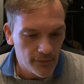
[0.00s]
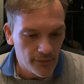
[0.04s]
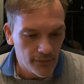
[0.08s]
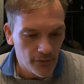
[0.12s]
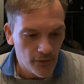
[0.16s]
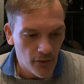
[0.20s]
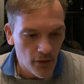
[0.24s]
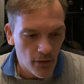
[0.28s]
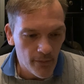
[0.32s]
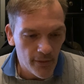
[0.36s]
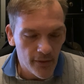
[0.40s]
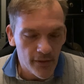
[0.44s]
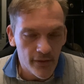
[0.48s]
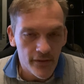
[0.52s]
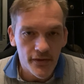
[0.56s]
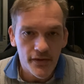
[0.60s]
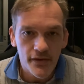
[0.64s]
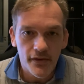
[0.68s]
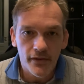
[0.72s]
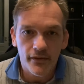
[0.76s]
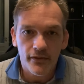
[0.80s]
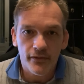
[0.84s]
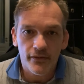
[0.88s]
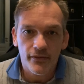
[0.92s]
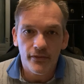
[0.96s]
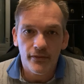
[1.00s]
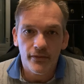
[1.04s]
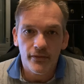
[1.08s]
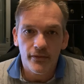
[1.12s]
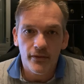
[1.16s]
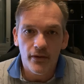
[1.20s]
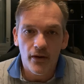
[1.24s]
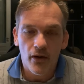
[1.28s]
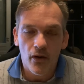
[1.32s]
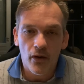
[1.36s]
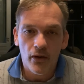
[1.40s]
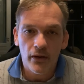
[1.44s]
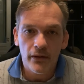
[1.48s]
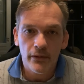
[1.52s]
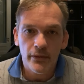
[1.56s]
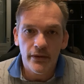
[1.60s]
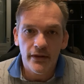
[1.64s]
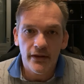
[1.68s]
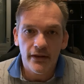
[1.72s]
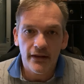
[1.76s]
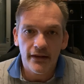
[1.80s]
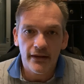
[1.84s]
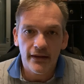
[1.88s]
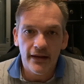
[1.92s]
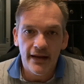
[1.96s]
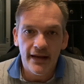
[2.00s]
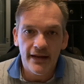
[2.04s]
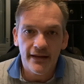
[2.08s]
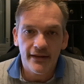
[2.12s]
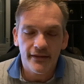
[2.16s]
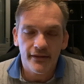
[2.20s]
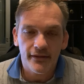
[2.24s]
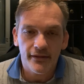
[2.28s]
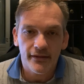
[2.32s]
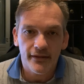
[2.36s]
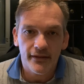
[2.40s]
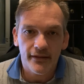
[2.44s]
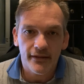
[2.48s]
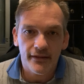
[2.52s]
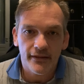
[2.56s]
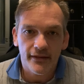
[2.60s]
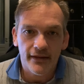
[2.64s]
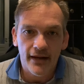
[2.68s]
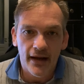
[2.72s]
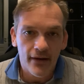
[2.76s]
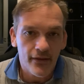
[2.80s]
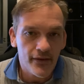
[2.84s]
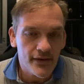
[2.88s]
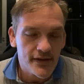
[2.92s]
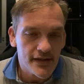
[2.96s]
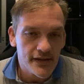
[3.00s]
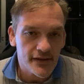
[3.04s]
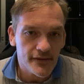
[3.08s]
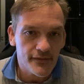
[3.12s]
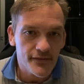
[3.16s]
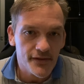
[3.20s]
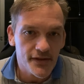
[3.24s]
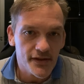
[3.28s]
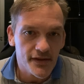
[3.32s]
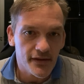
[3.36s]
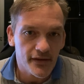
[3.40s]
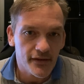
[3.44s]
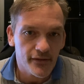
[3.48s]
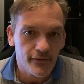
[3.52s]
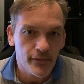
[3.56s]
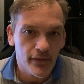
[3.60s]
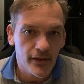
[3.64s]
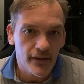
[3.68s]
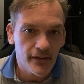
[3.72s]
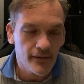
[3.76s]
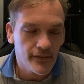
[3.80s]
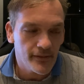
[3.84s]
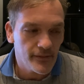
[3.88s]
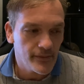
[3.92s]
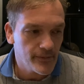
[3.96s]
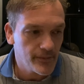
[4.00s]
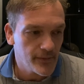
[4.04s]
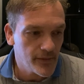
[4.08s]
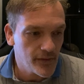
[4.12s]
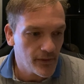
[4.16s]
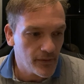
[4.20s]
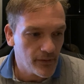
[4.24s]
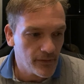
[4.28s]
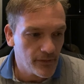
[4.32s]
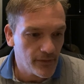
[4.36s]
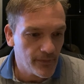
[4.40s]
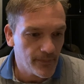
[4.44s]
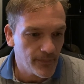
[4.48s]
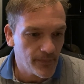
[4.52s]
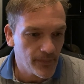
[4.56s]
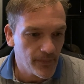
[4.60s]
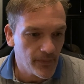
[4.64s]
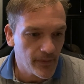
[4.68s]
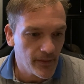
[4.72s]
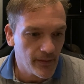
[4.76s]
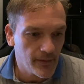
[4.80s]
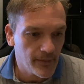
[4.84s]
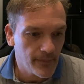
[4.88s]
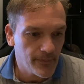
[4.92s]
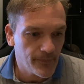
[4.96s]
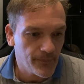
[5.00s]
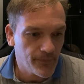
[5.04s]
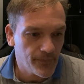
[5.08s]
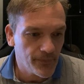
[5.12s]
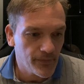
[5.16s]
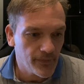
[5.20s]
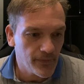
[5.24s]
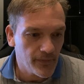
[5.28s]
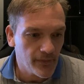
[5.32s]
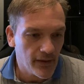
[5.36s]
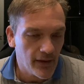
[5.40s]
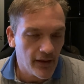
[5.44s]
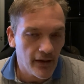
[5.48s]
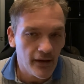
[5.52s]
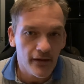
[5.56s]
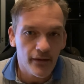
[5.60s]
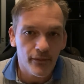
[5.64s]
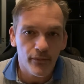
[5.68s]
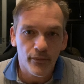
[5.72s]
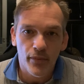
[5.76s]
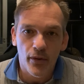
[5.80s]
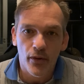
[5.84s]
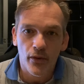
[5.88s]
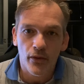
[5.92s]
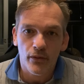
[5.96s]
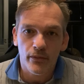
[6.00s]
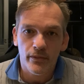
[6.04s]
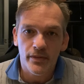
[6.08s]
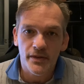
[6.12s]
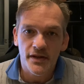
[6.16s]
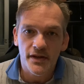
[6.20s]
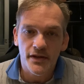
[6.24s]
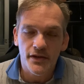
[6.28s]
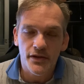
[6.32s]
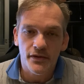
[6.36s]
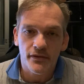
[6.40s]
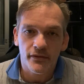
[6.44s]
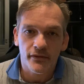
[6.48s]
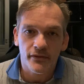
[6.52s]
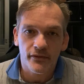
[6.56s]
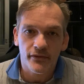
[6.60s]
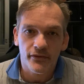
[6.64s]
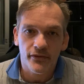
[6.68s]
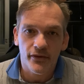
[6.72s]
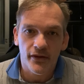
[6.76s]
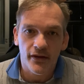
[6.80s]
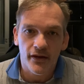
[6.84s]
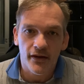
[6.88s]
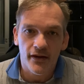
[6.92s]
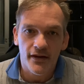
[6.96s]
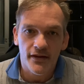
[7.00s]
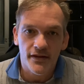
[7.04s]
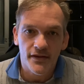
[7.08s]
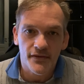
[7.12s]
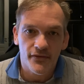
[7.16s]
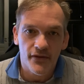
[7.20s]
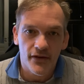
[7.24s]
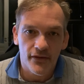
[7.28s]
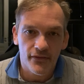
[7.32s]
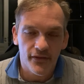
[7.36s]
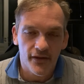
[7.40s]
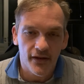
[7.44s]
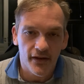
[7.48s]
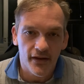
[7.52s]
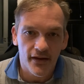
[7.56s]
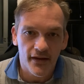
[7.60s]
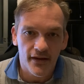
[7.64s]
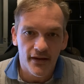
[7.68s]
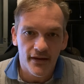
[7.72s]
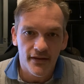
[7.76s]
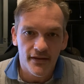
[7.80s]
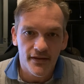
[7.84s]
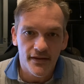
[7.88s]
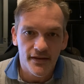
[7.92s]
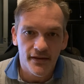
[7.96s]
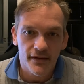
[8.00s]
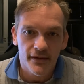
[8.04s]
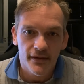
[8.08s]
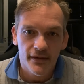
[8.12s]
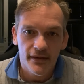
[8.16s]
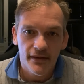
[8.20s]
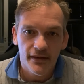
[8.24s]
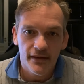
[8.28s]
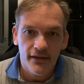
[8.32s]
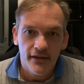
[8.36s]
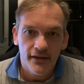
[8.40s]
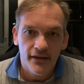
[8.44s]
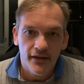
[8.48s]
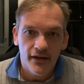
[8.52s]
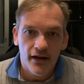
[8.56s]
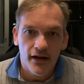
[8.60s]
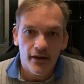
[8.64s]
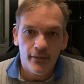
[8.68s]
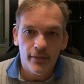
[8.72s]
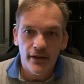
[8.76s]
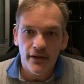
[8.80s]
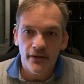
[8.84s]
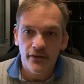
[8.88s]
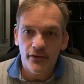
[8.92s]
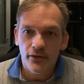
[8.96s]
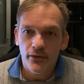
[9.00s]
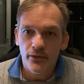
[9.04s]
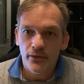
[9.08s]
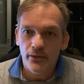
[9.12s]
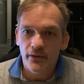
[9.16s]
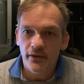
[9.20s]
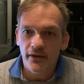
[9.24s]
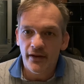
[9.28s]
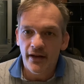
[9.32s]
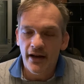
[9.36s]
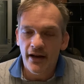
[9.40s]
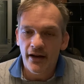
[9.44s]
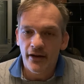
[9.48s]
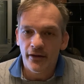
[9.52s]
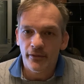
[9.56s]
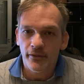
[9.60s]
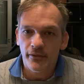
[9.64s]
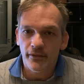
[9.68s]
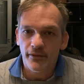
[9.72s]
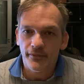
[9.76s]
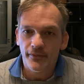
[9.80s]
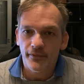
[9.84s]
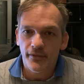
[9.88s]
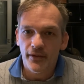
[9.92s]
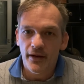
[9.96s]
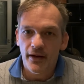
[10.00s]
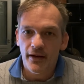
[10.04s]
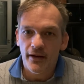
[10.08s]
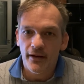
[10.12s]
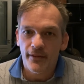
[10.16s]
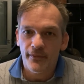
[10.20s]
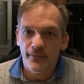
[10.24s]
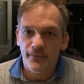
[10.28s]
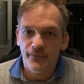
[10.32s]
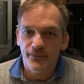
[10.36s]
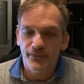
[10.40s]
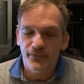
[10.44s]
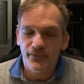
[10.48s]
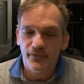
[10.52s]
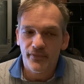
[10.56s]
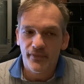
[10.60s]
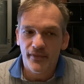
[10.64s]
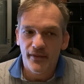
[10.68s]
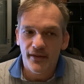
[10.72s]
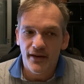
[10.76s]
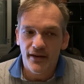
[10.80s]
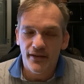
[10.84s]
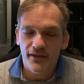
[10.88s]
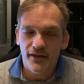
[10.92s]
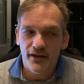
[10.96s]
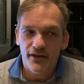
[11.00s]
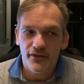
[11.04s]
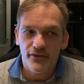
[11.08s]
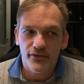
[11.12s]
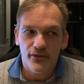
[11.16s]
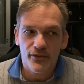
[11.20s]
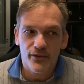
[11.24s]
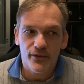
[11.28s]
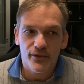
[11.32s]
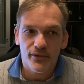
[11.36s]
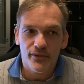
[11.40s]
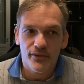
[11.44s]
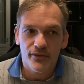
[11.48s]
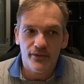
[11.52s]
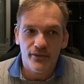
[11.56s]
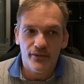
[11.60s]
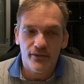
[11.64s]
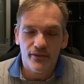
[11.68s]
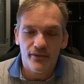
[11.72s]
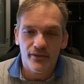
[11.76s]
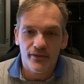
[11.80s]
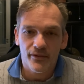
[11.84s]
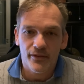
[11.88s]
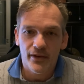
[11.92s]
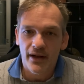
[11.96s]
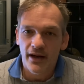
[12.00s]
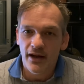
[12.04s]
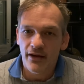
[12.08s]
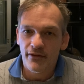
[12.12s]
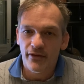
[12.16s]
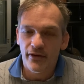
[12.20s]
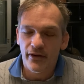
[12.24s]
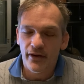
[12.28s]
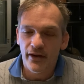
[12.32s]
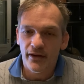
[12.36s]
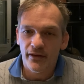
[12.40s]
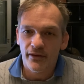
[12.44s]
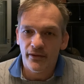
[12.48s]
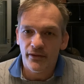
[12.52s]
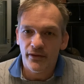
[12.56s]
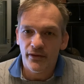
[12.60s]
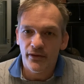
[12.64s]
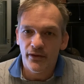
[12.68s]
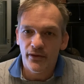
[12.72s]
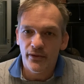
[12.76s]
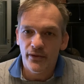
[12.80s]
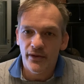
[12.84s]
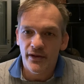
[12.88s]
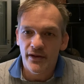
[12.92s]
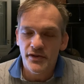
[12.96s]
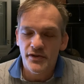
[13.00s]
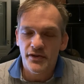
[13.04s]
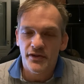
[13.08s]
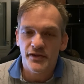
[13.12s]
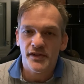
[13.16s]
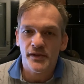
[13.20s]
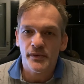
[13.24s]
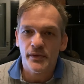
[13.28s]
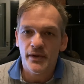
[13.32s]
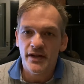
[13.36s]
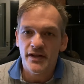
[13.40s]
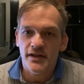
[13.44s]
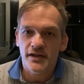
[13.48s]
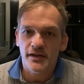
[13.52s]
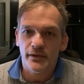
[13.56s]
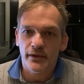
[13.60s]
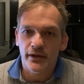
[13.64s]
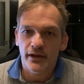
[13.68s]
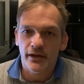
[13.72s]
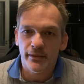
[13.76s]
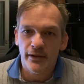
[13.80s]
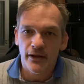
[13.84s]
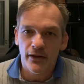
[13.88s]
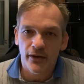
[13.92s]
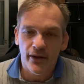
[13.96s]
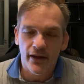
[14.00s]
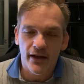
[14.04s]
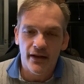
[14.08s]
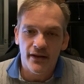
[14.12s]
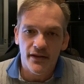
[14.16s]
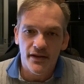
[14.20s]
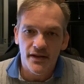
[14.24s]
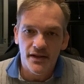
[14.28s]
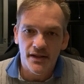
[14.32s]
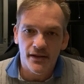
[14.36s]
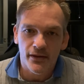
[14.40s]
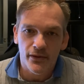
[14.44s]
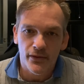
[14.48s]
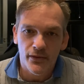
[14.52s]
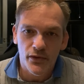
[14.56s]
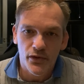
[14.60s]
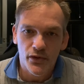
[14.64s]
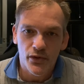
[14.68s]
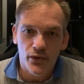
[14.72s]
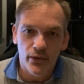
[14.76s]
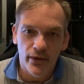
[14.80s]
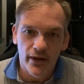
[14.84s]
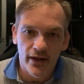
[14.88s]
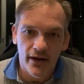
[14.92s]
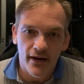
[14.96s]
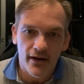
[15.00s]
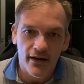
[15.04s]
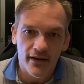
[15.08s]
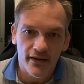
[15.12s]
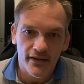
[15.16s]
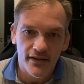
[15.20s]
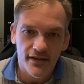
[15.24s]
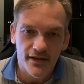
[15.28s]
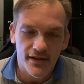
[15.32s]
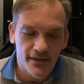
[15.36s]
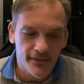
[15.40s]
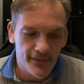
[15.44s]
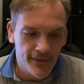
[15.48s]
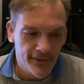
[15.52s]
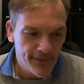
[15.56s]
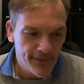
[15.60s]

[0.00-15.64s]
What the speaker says: dominance of Hollywood-led narratives that have been sort of in pole position for the last 50 years are being torn down. And therefore, we're going to have very new and interesting ways that we're going to be looking at the story arcs.